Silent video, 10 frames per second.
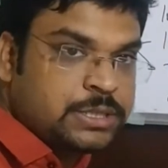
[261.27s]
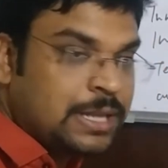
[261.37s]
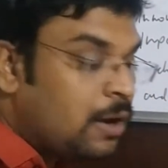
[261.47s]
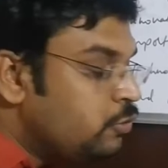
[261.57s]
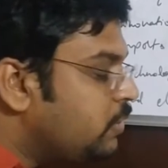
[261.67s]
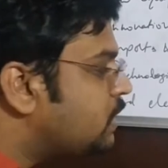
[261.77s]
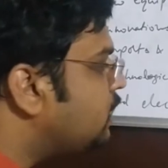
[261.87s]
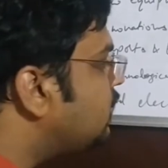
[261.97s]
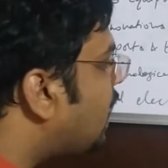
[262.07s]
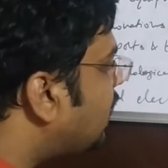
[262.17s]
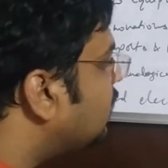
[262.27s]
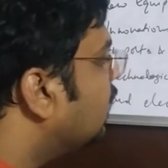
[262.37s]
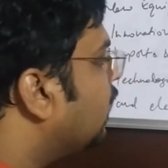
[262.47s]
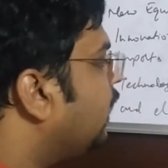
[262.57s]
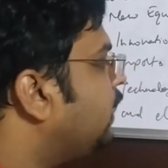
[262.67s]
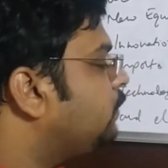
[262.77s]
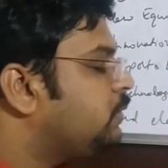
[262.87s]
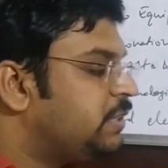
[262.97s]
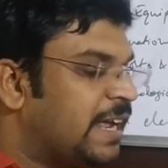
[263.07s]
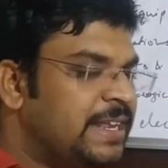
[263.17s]
Now we see that in
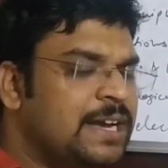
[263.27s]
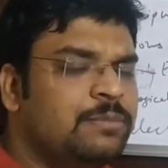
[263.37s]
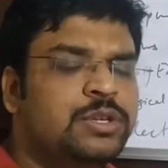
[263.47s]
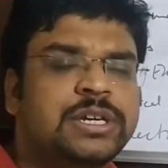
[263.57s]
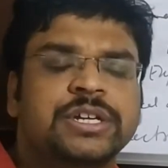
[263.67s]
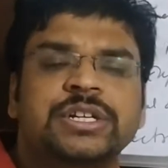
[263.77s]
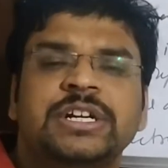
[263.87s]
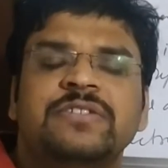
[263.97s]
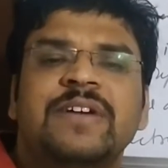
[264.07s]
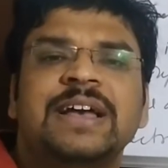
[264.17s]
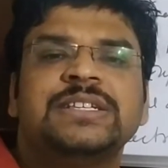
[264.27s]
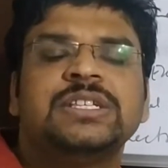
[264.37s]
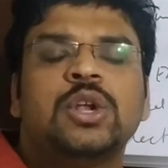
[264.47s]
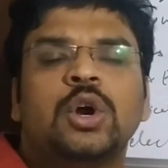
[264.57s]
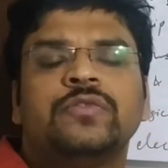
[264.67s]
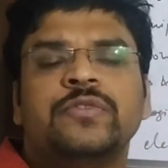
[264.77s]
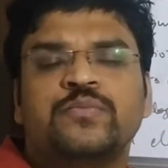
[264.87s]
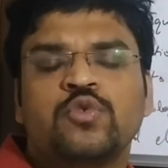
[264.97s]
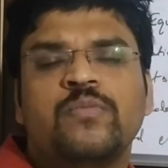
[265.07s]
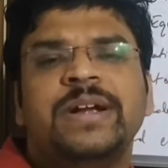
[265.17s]
telecommunication devices lot of
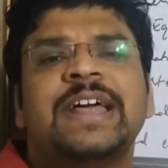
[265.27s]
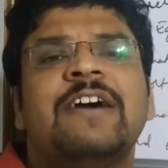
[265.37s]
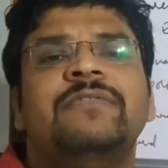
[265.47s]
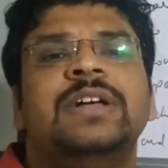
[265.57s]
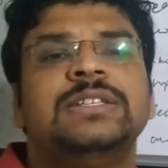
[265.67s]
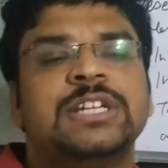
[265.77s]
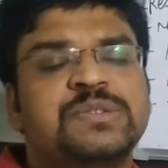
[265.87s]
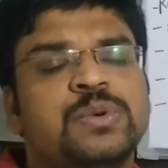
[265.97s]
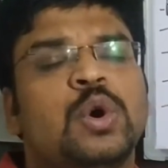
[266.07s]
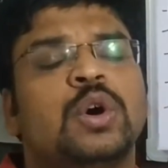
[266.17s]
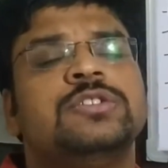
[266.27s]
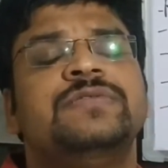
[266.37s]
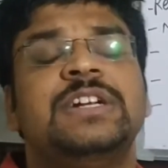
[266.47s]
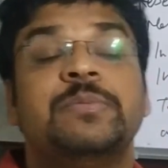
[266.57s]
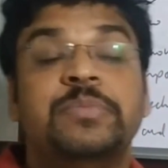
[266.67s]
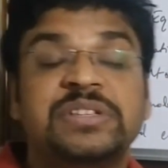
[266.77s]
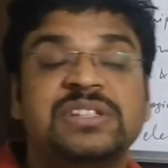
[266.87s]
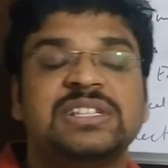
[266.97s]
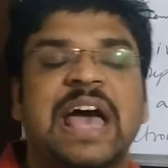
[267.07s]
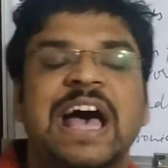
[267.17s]
improvement have done just because of that. The
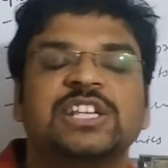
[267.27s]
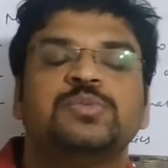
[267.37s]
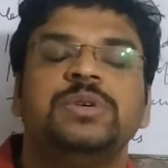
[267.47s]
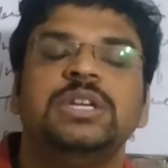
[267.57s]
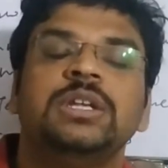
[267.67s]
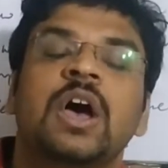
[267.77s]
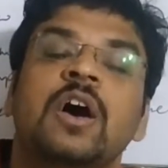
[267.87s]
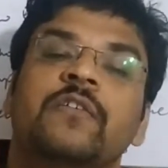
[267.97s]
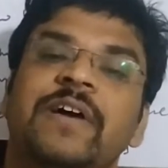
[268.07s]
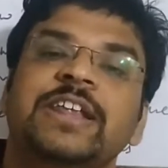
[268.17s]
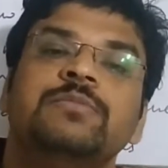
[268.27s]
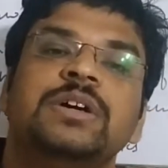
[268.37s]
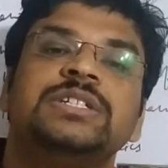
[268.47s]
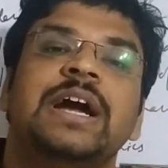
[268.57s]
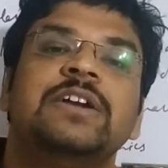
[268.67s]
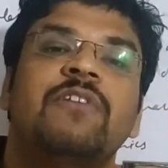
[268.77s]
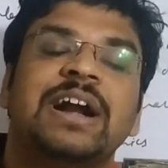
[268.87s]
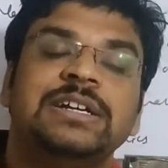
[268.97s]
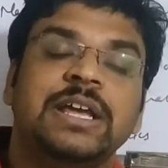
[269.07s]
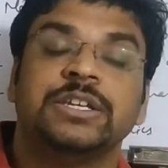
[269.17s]
business has been very much
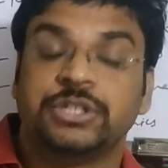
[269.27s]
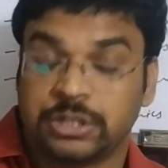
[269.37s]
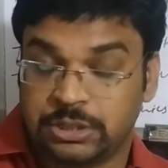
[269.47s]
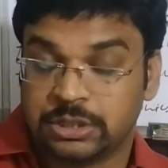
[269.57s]
advantaged.